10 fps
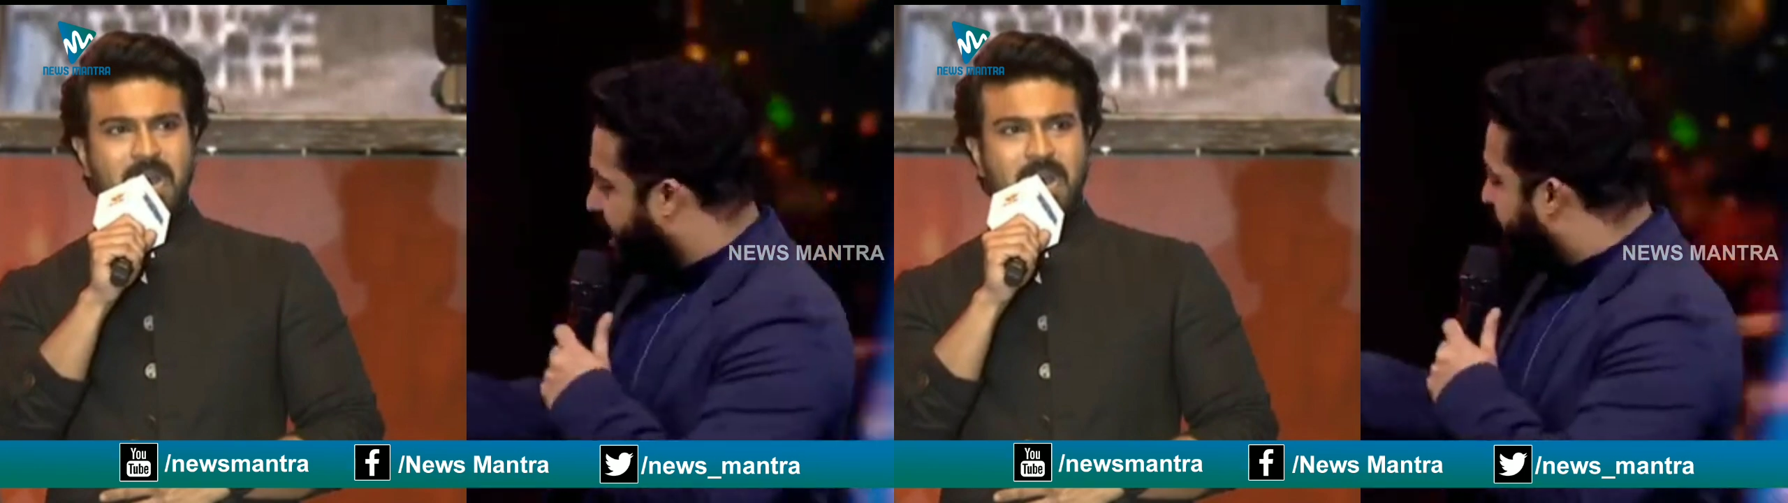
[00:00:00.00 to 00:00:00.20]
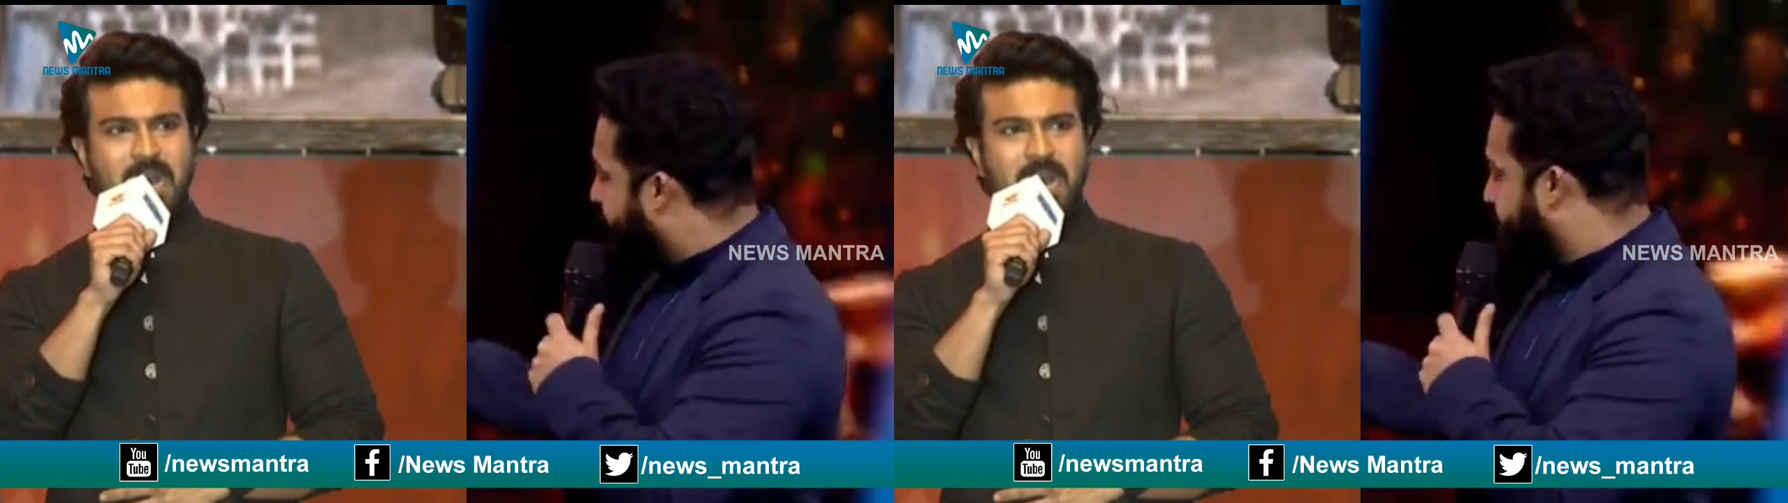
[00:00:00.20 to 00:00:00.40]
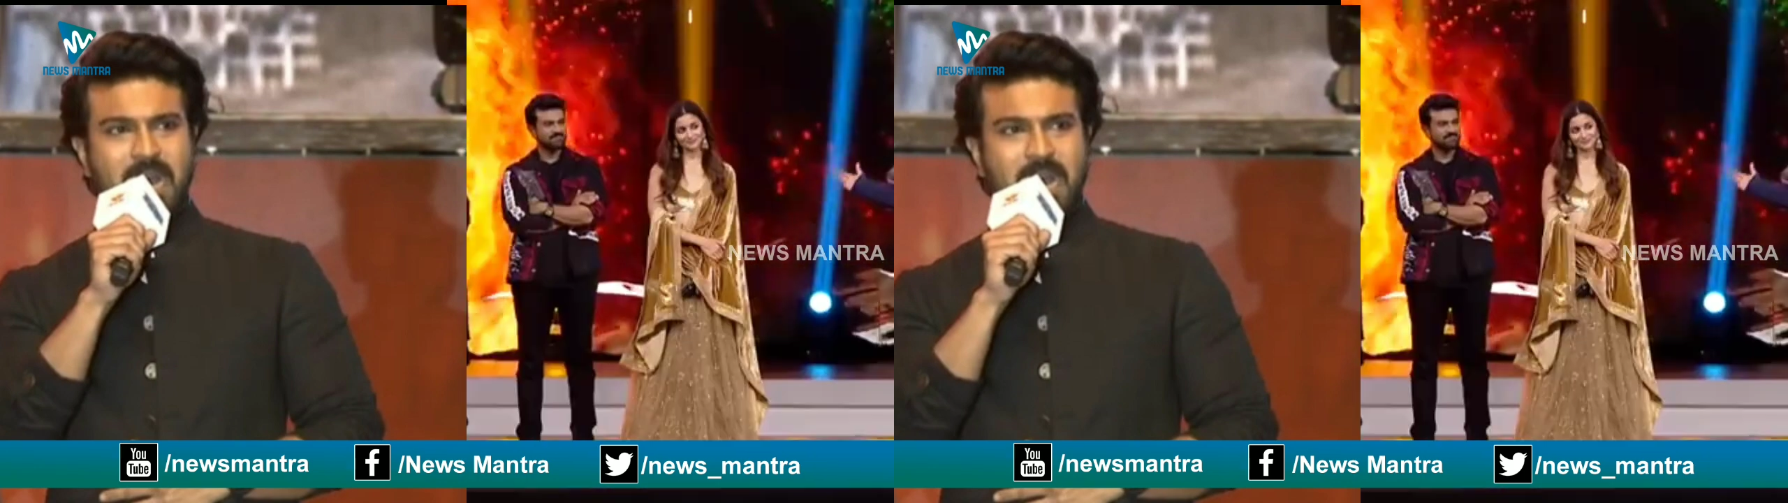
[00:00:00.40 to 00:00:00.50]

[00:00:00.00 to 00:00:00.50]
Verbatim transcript: here,